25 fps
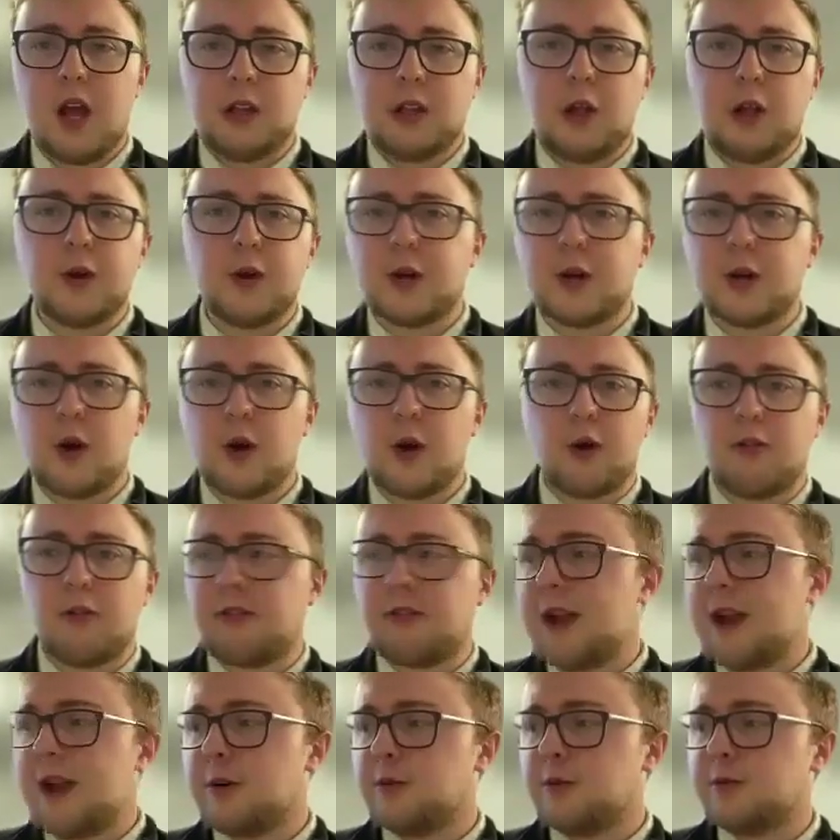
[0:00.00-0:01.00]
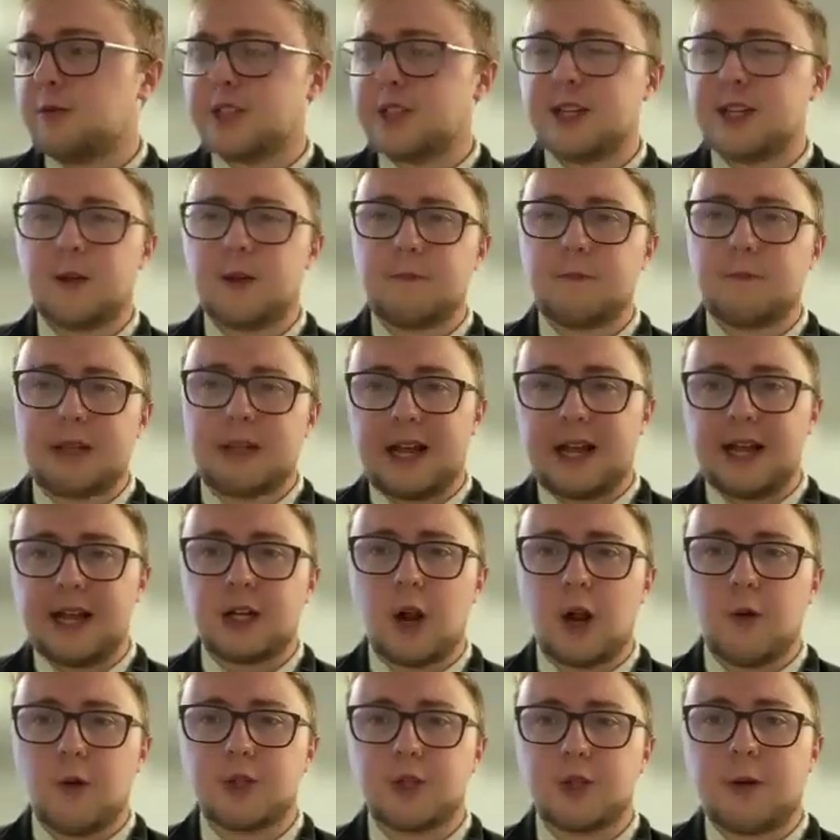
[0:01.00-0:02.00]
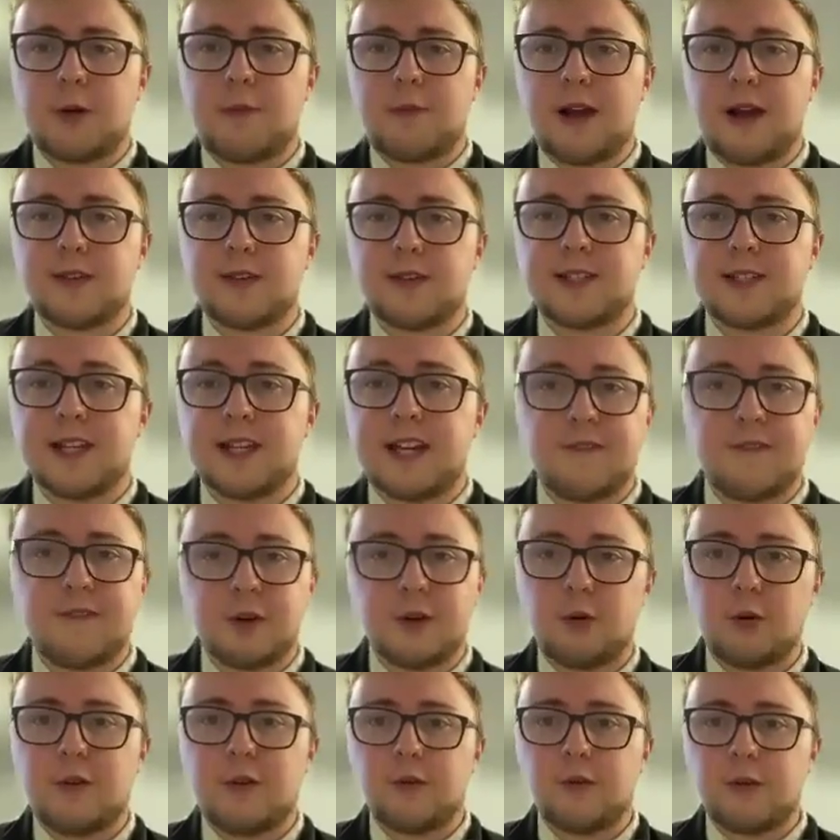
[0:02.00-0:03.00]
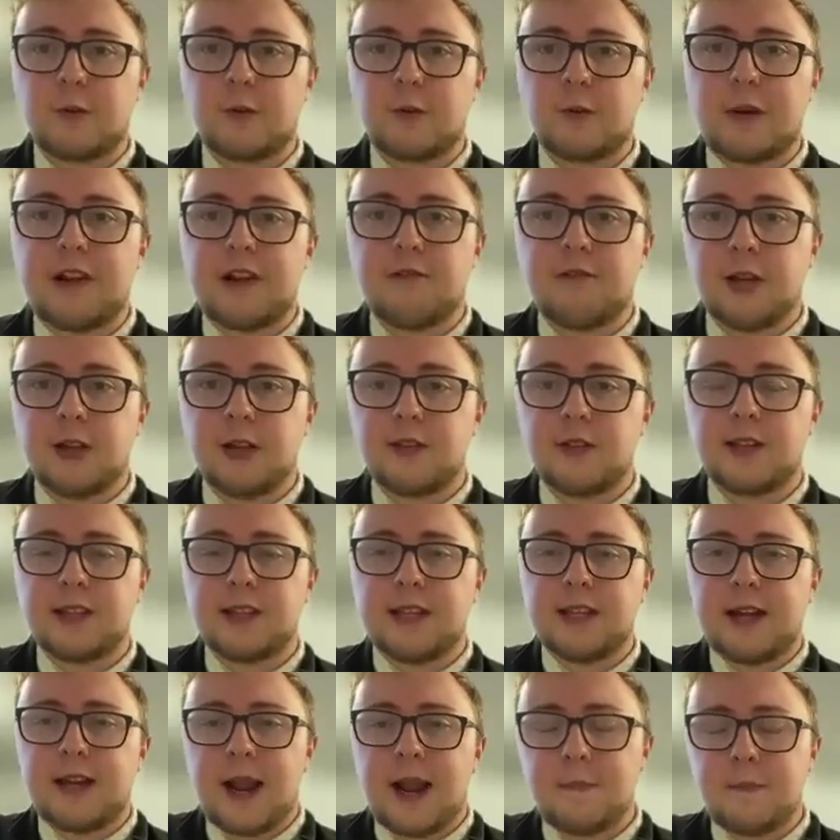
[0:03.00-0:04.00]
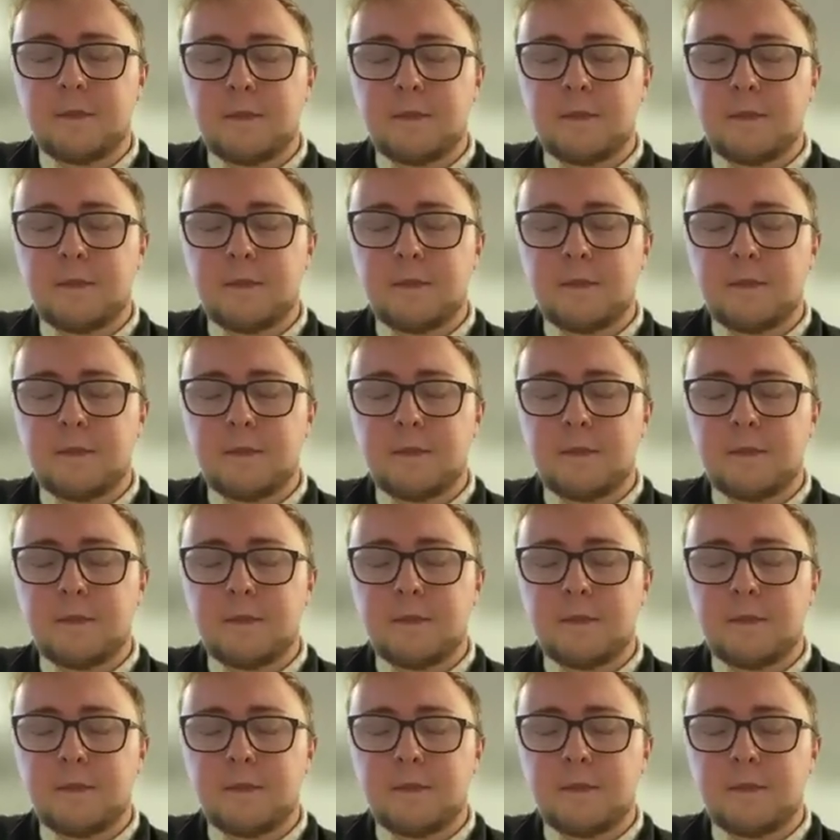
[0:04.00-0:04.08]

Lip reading: like her around in a player coach capacity, given all of her experience in the game?